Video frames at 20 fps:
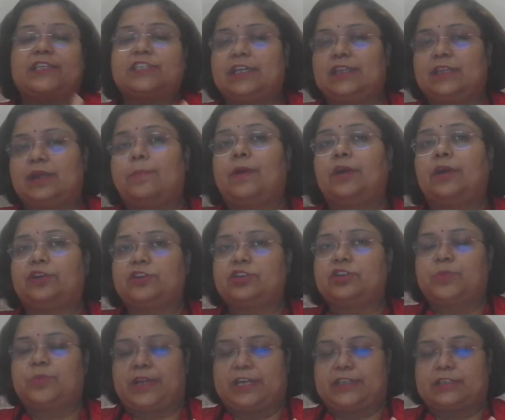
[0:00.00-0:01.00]
touching the
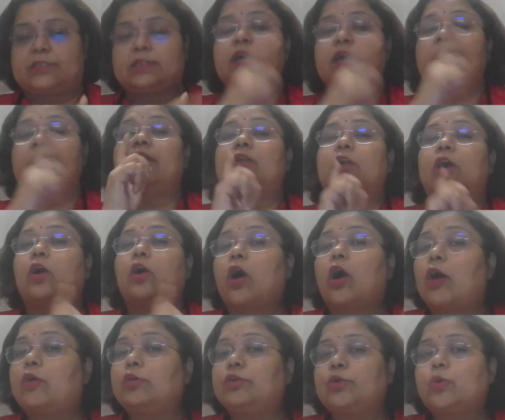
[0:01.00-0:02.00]
mother's breast. Now
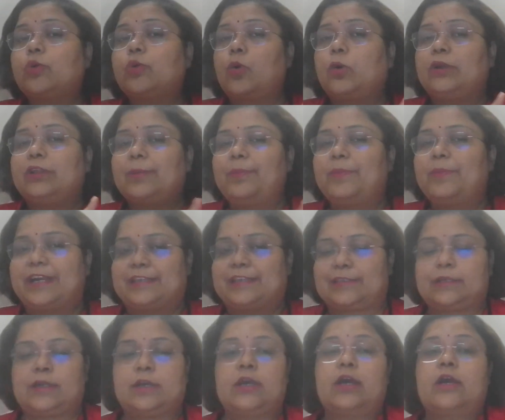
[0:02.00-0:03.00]
how to hold the
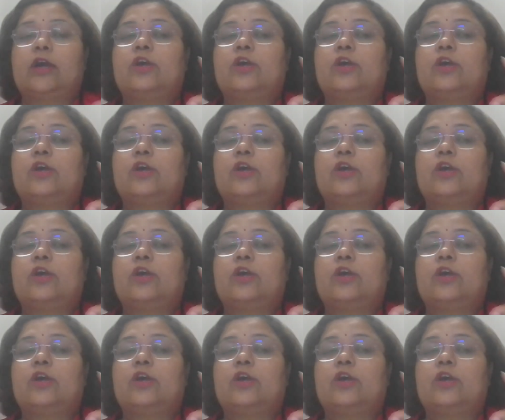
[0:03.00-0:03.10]
breast?